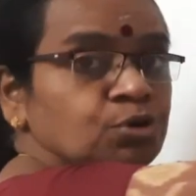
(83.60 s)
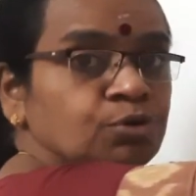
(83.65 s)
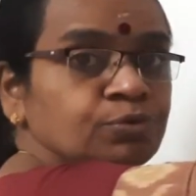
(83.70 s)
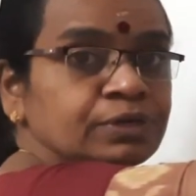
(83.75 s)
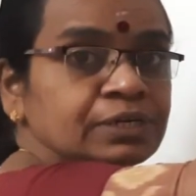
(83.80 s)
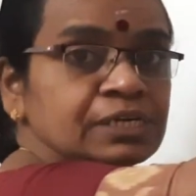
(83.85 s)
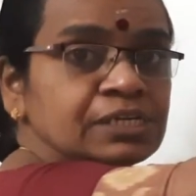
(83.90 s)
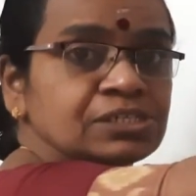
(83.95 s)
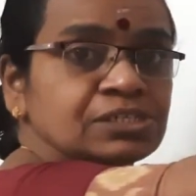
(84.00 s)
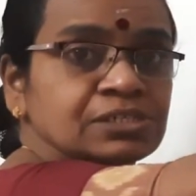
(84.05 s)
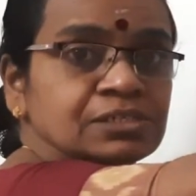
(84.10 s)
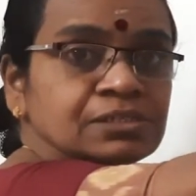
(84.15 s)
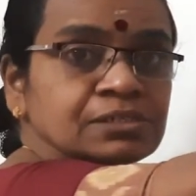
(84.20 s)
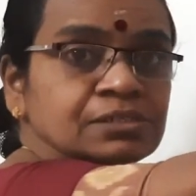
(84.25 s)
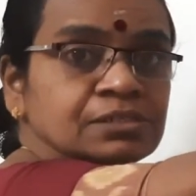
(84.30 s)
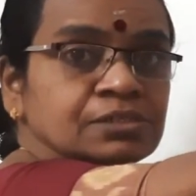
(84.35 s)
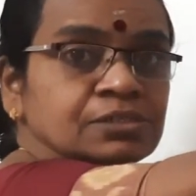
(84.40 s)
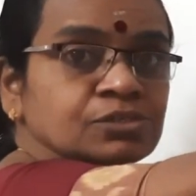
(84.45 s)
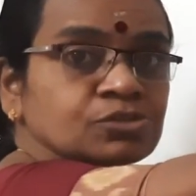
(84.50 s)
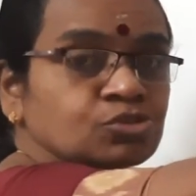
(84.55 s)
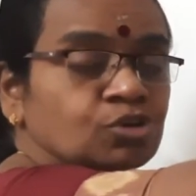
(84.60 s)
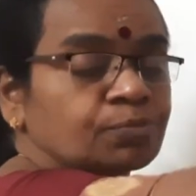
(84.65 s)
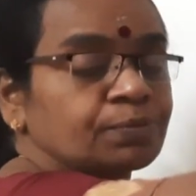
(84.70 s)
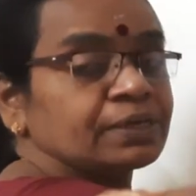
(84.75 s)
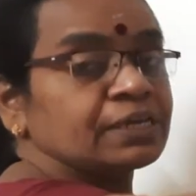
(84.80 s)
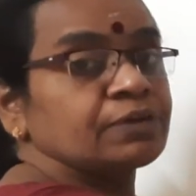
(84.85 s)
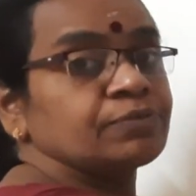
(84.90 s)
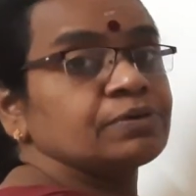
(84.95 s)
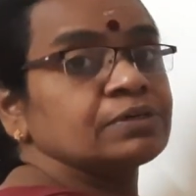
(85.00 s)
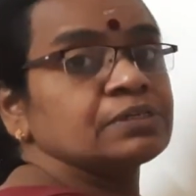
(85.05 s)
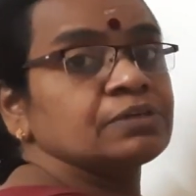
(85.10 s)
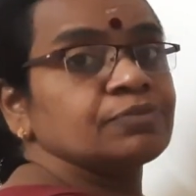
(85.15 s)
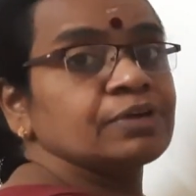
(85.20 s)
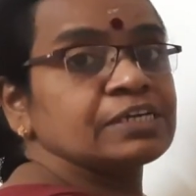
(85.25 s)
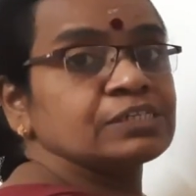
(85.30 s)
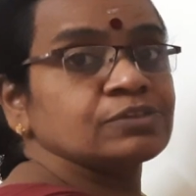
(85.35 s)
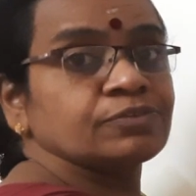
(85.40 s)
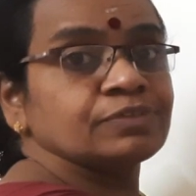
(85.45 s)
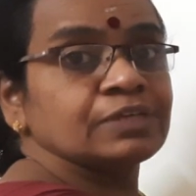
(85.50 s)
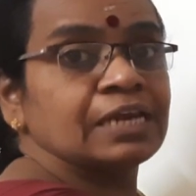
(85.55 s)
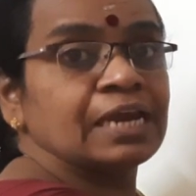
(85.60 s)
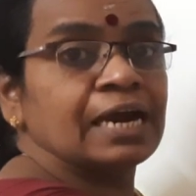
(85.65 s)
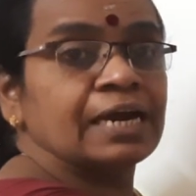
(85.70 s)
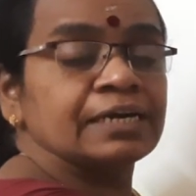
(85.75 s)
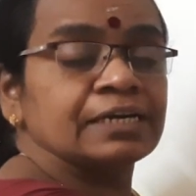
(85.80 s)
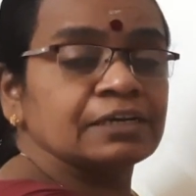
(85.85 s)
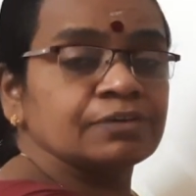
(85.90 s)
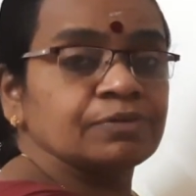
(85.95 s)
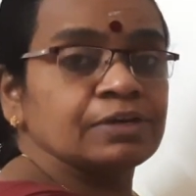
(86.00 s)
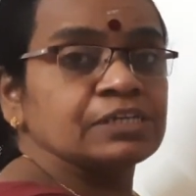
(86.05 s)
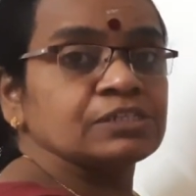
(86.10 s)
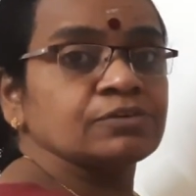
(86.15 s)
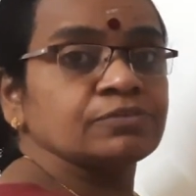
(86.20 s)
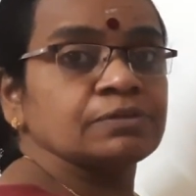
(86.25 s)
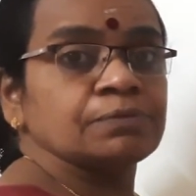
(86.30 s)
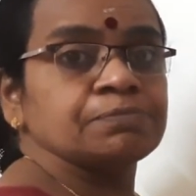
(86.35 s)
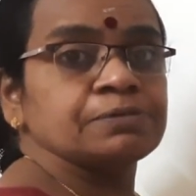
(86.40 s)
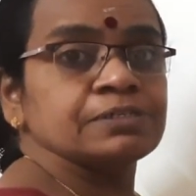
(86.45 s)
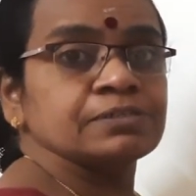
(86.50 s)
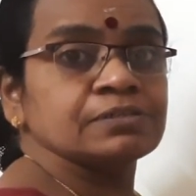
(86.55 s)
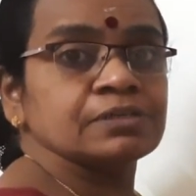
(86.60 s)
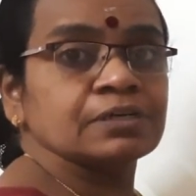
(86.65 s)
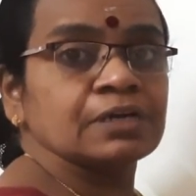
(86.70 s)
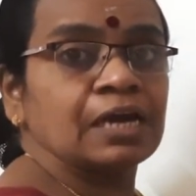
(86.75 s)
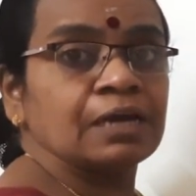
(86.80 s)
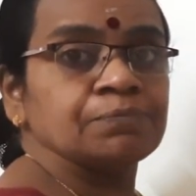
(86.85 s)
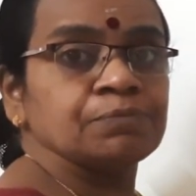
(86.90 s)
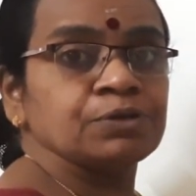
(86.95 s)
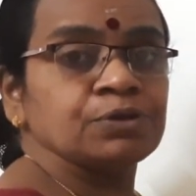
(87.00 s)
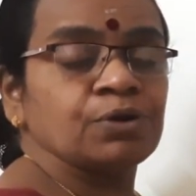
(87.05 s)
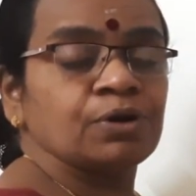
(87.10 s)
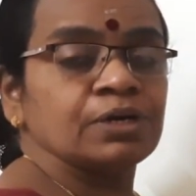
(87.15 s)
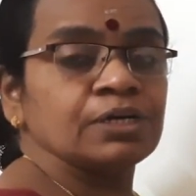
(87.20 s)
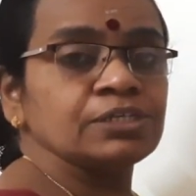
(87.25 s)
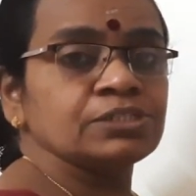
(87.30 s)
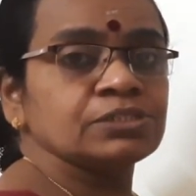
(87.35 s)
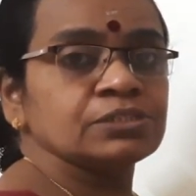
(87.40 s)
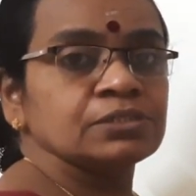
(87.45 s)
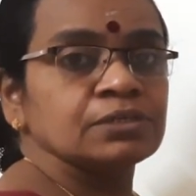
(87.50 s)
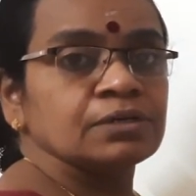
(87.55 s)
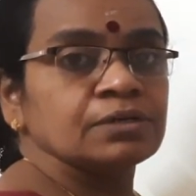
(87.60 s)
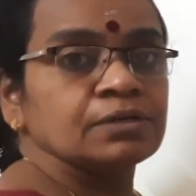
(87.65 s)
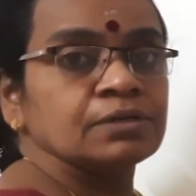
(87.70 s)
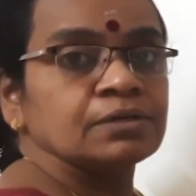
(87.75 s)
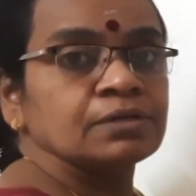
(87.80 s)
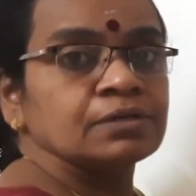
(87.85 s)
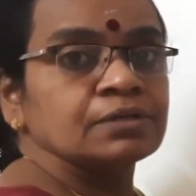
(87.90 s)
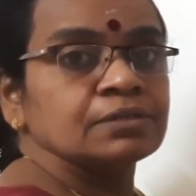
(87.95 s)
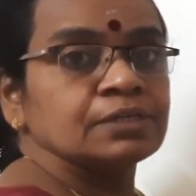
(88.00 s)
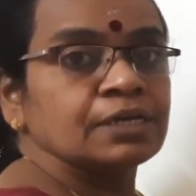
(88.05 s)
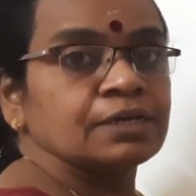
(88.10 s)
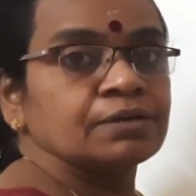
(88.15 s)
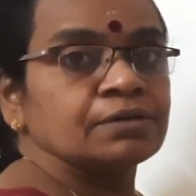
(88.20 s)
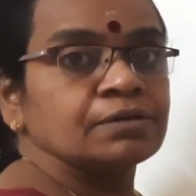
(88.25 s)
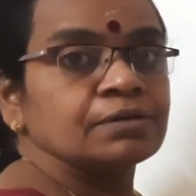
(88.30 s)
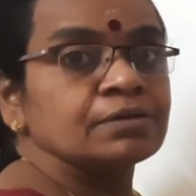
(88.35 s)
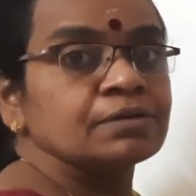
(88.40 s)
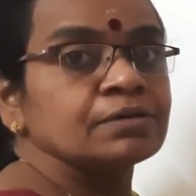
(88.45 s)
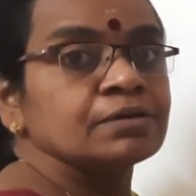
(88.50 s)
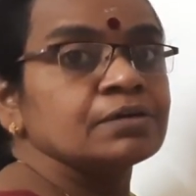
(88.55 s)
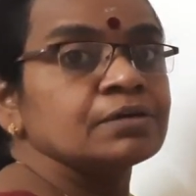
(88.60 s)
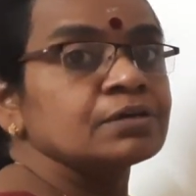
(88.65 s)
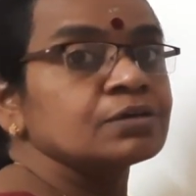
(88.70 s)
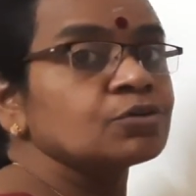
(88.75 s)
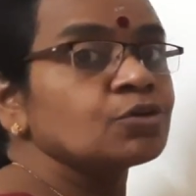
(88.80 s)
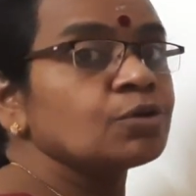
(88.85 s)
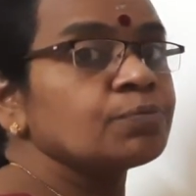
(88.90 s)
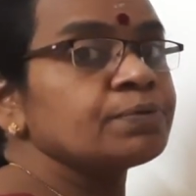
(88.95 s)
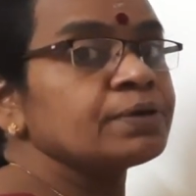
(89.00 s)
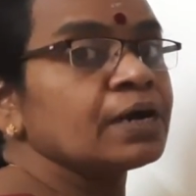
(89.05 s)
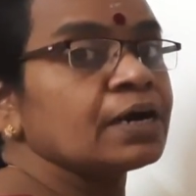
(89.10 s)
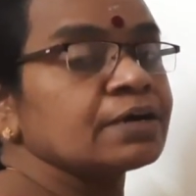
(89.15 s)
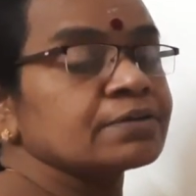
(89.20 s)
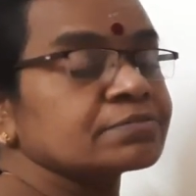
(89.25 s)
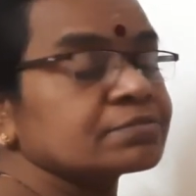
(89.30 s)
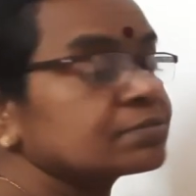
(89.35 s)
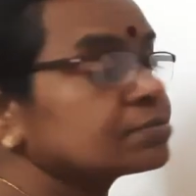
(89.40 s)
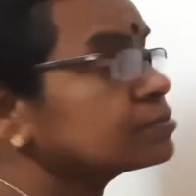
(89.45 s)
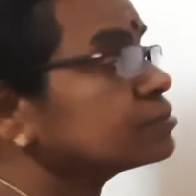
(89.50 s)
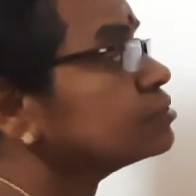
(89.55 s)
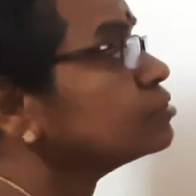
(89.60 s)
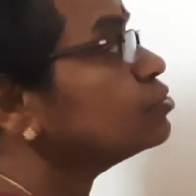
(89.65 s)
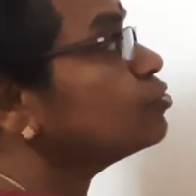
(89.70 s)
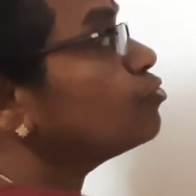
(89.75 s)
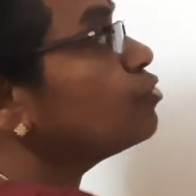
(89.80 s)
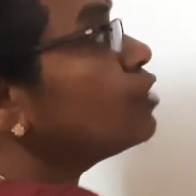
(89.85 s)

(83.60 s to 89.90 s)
over it, so you will be given the weight of the ladder, weight of the person climbing on it, then you will be asked to